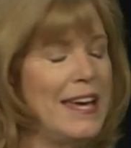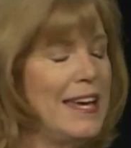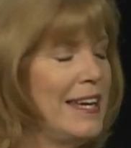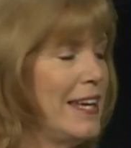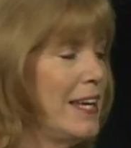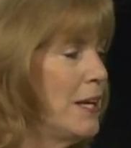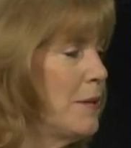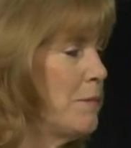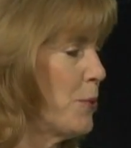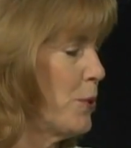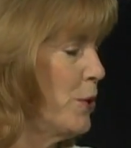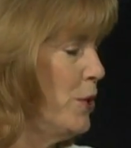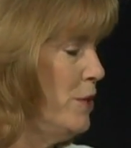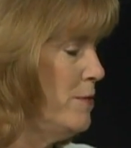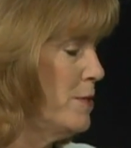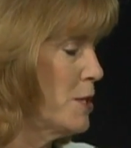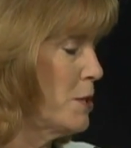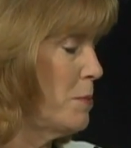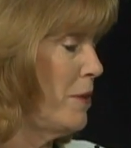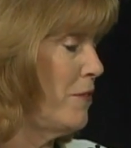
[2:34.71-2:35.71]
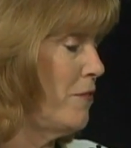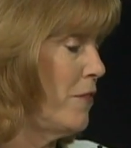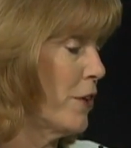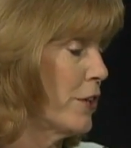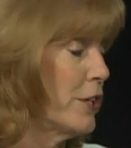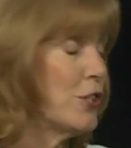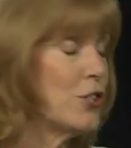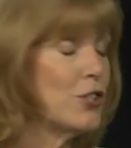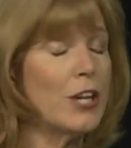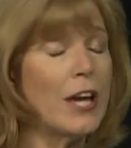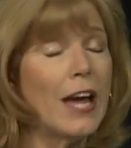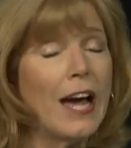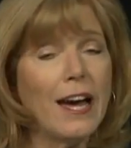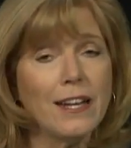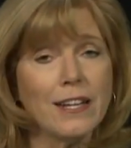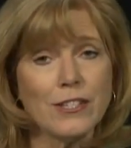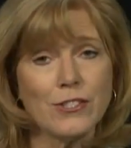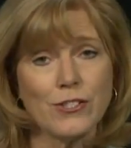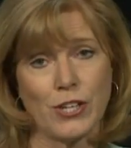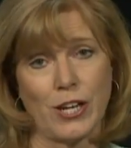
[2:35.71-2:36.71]
It proves to be very
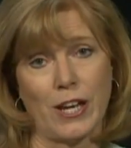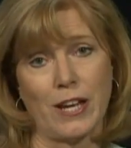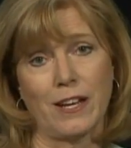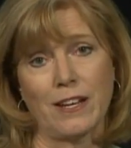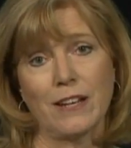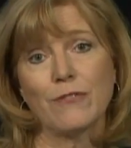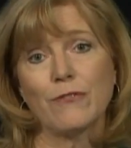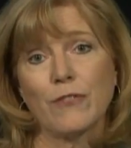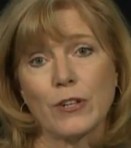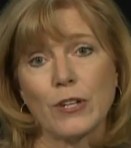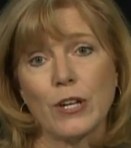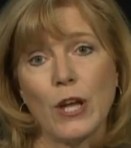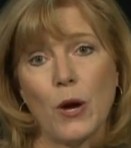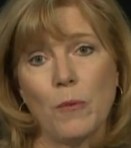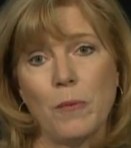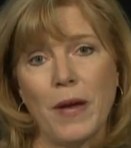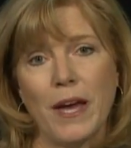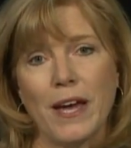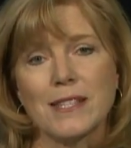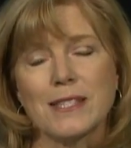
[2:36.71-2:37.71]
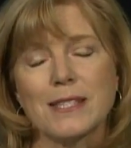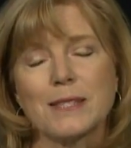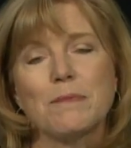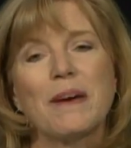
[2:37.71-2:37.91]
challenging for Lopez,